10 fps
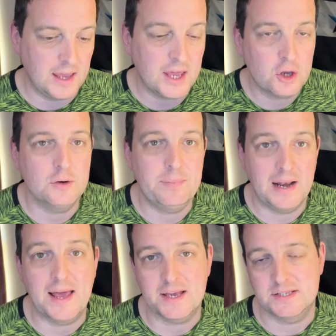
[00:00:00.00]
It could be,
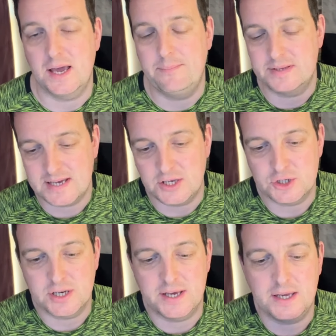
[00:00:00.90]
like I said,
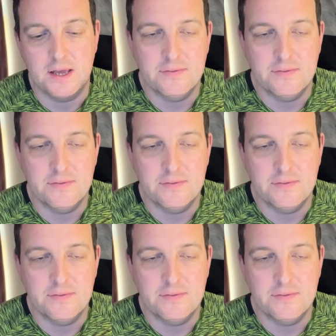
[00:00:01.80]
potentially